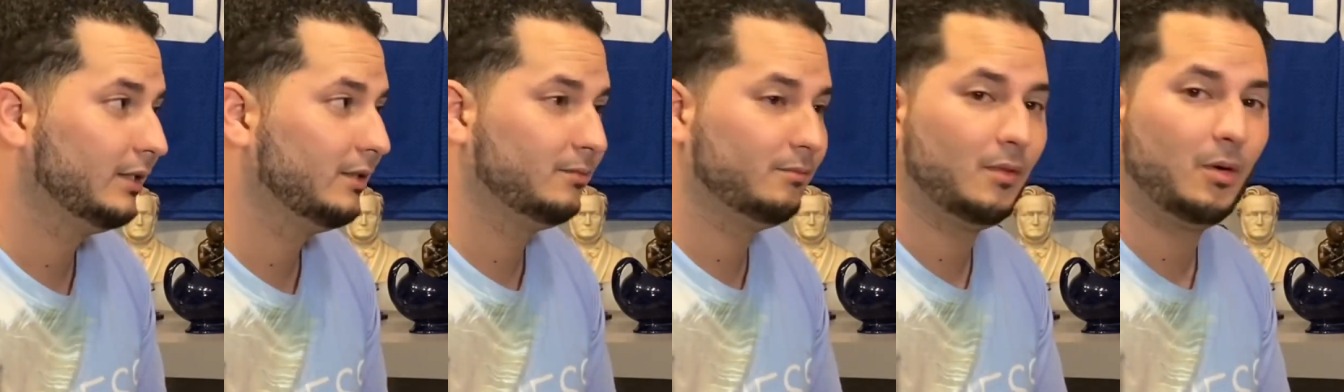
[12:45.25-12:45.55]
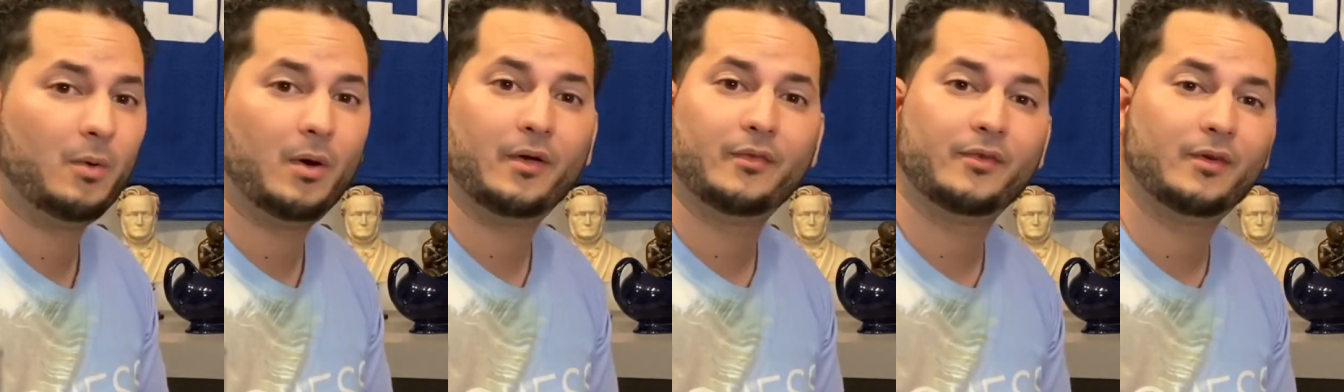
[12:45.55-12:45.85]
My
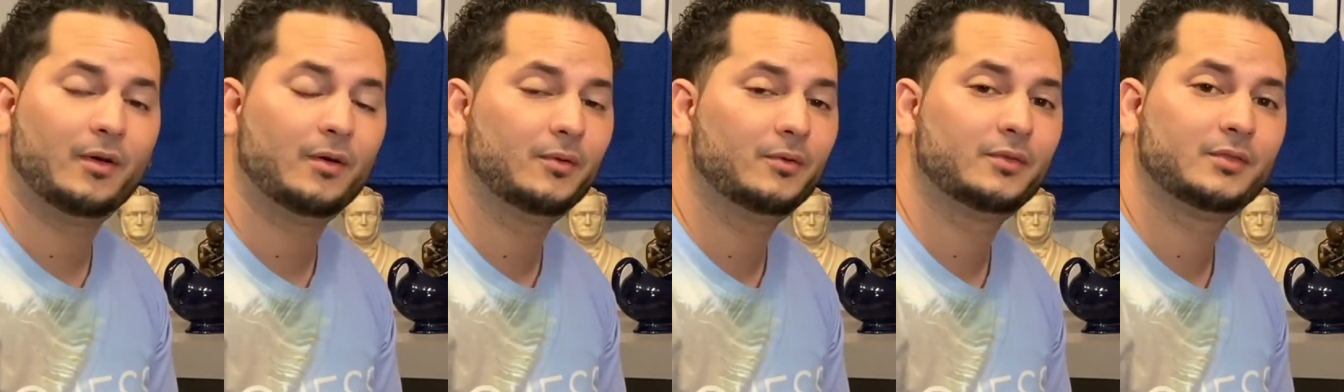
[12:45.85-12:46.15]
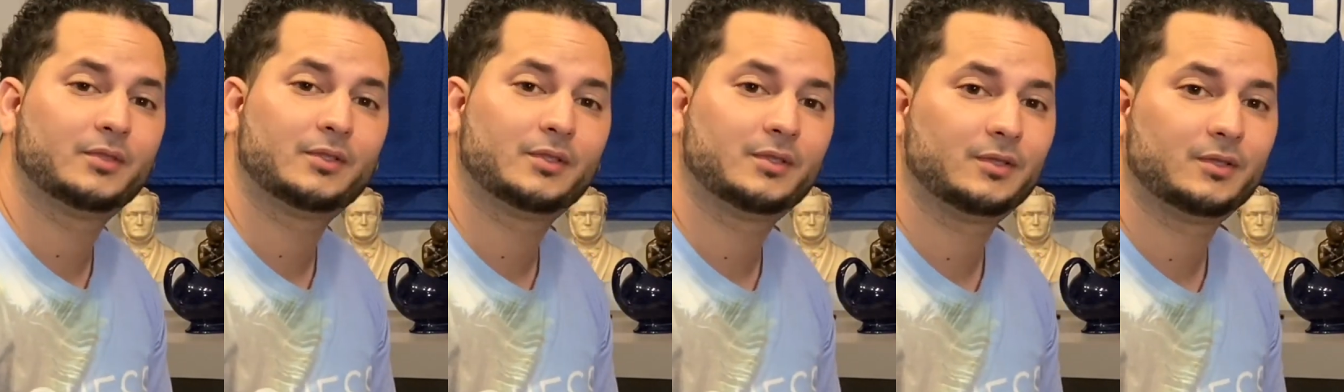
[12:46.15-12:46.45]
wife
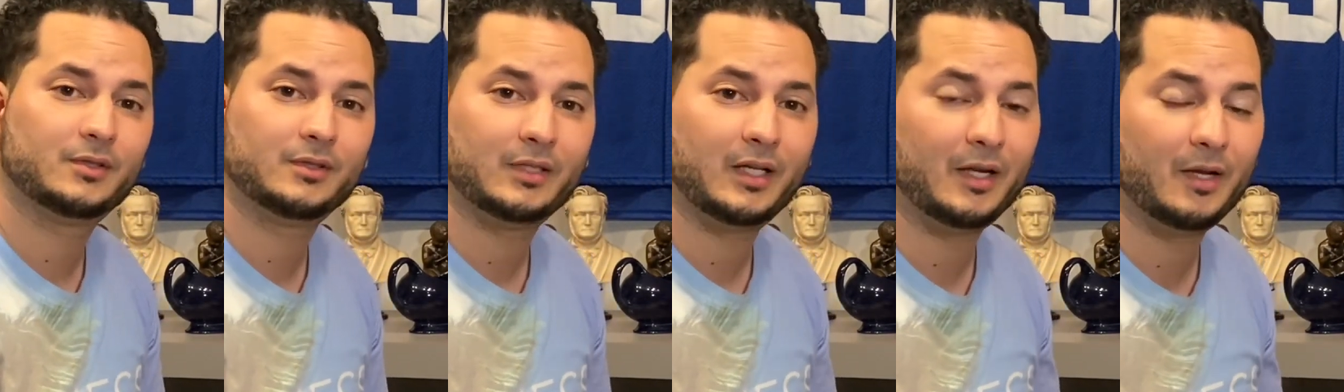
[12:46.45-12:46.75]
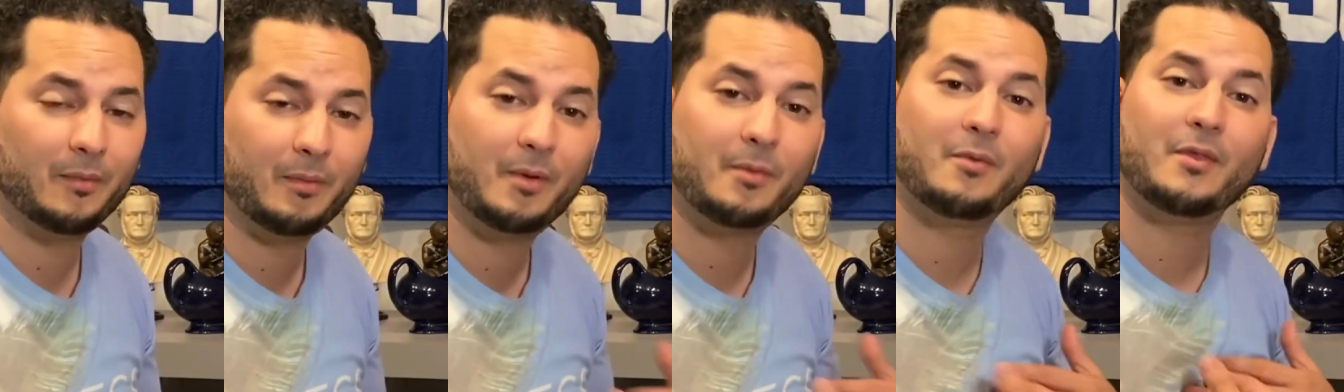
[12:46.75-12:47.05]
knows, and the
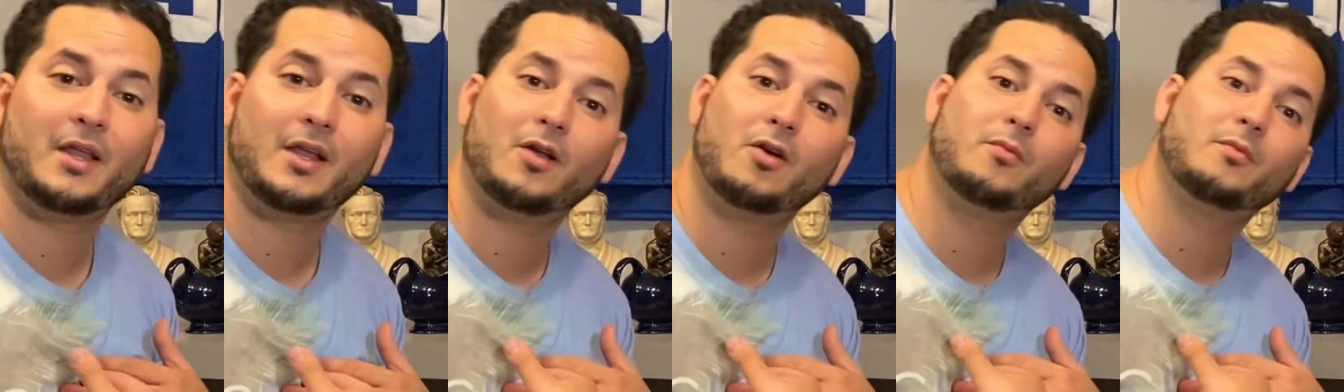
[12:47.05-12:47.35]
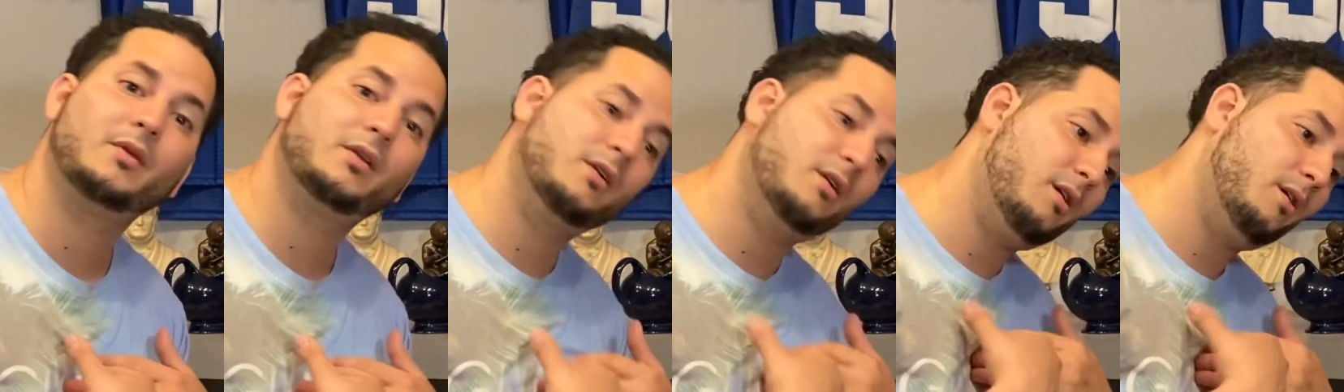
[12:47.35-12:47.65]
people that know
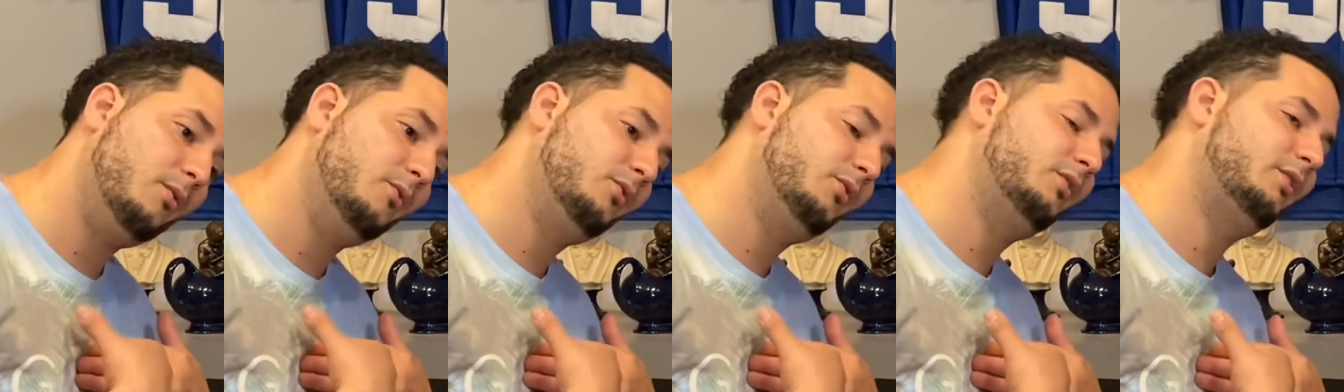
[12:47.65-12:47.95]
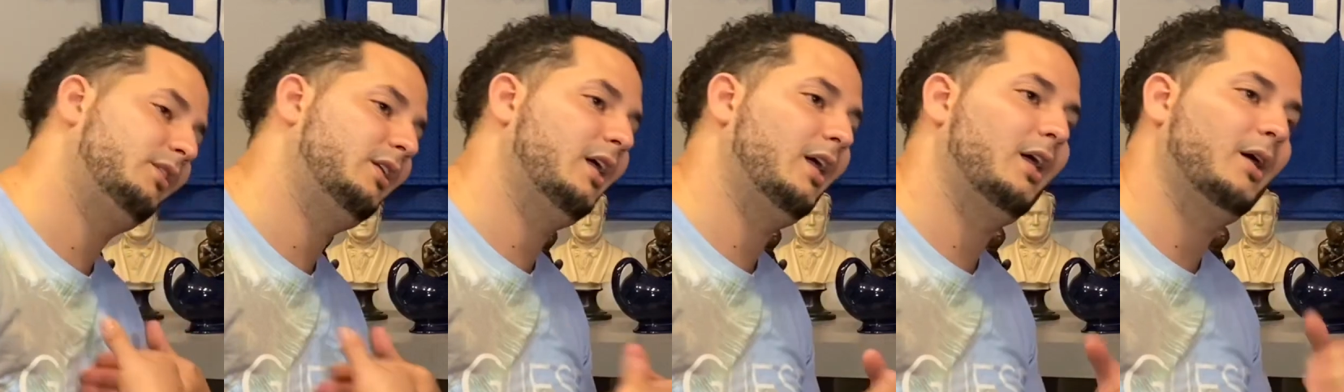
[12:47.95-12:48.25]
me knows
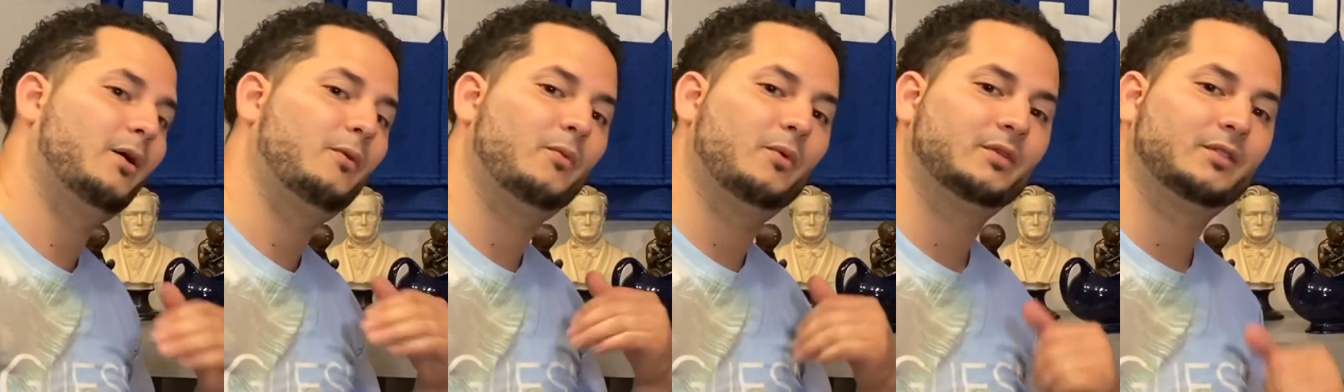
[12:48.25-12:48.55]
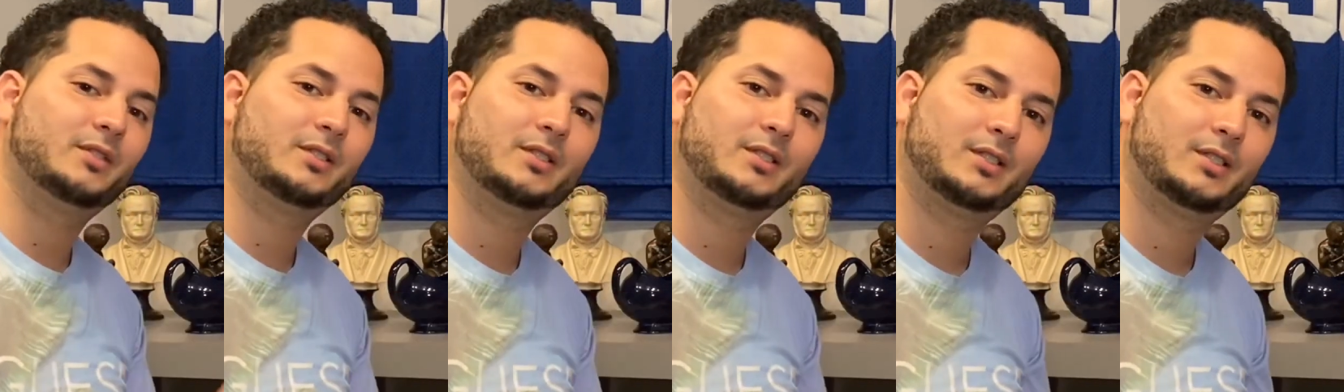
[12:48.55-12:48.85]
that
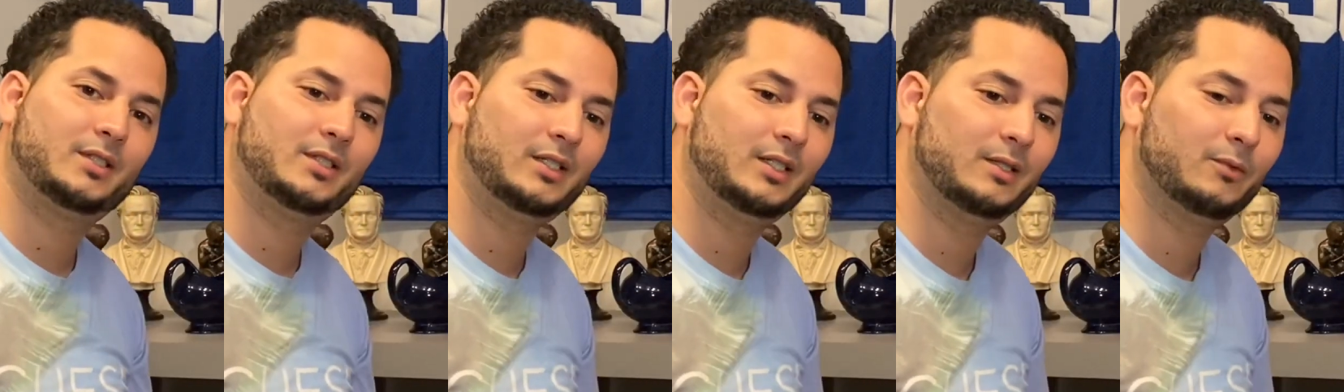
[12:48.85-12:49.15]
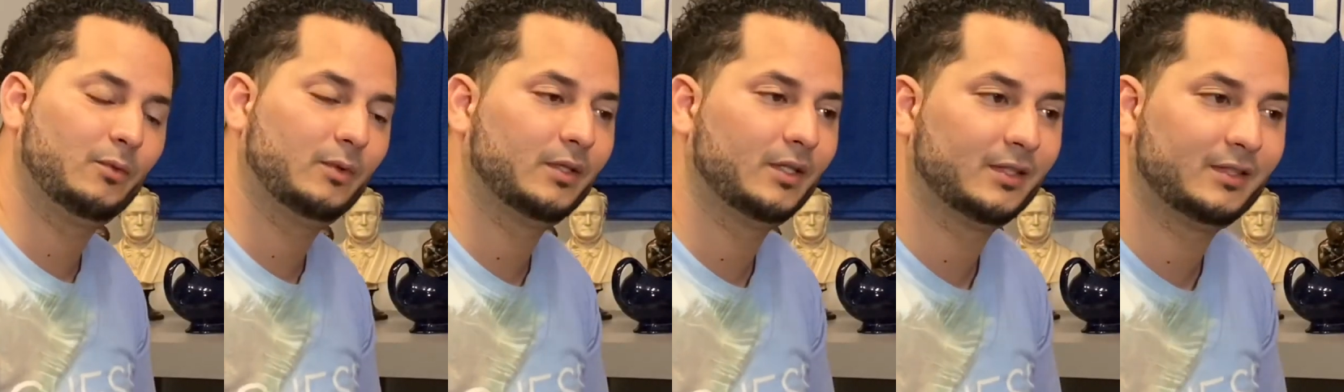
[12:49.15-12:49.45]

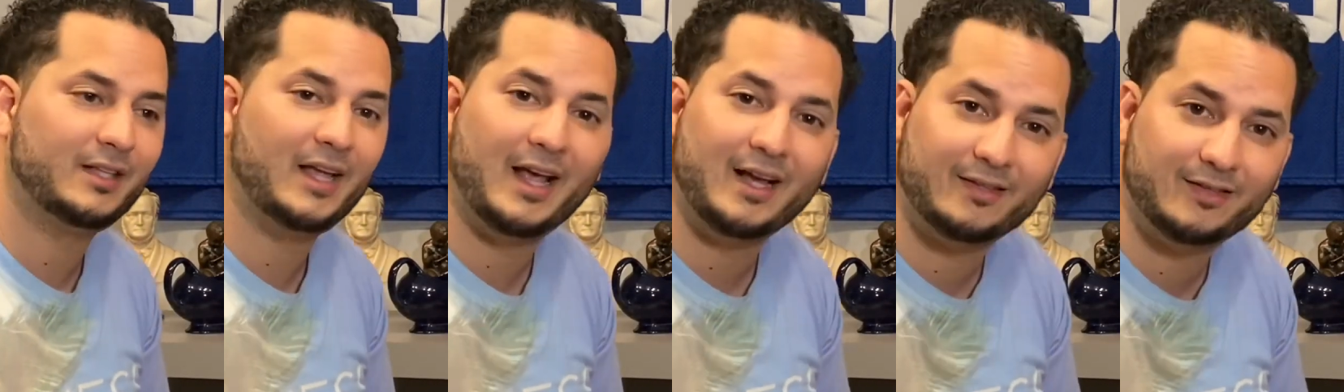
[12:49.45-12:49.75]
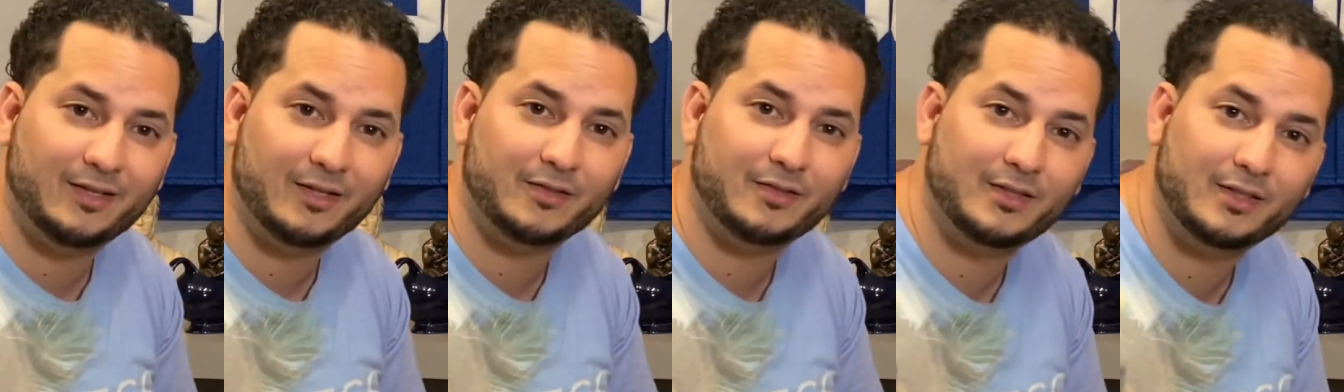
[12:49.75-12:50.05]
when the tax
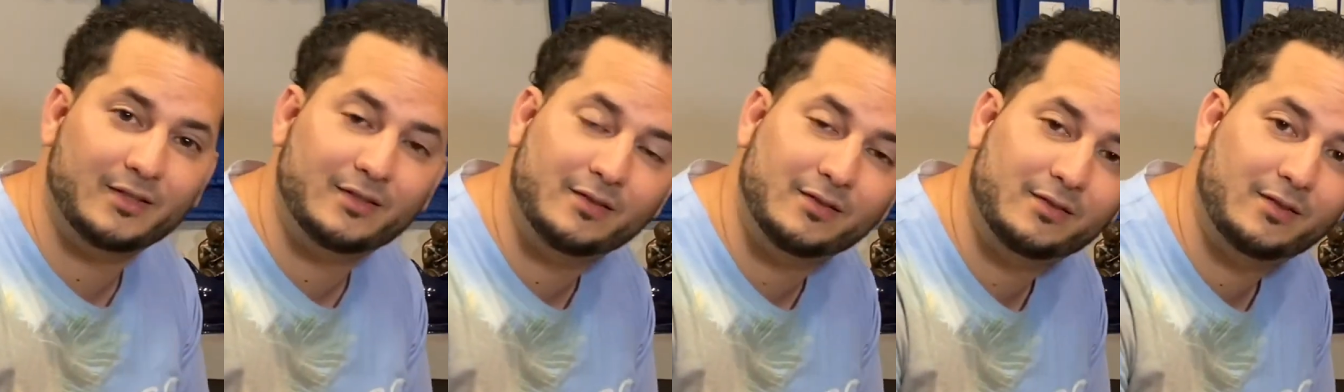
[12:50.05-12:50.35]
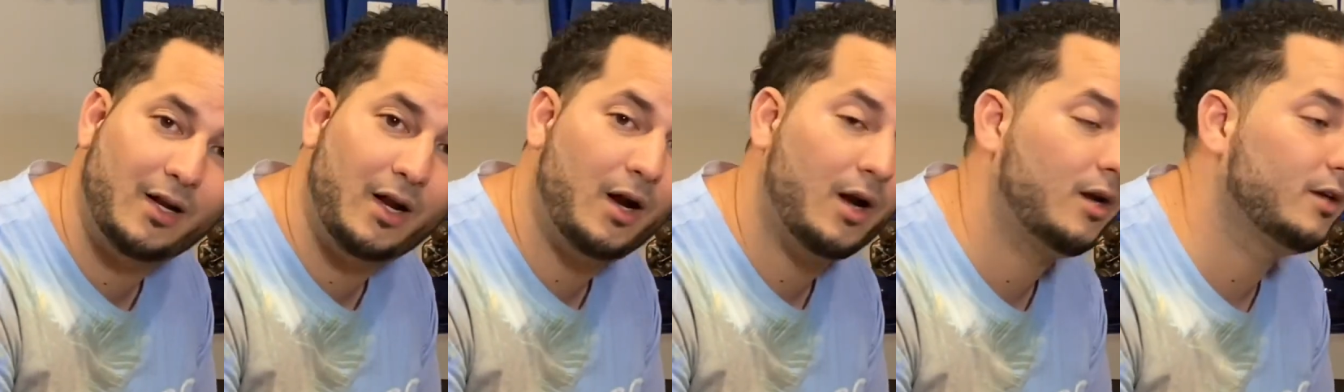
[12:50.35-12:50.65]
sale season
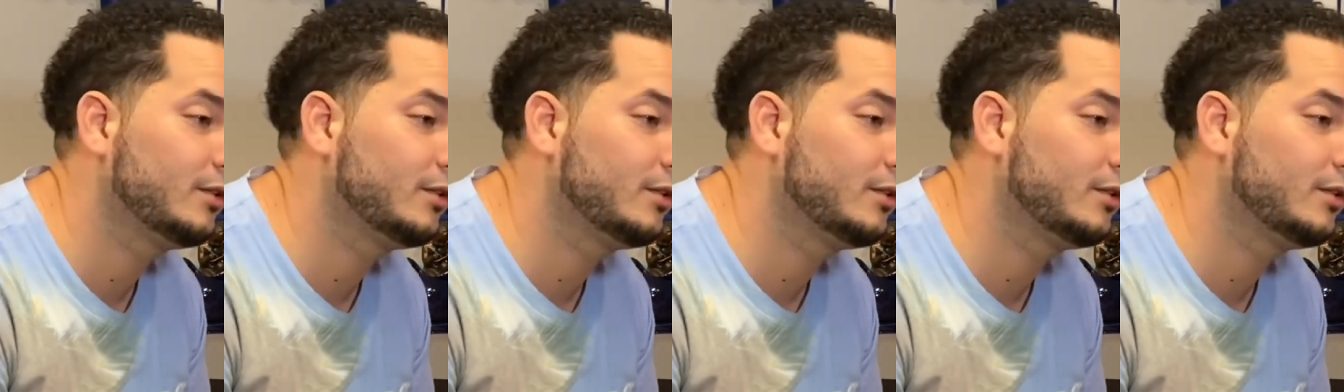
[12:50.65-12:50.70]
starts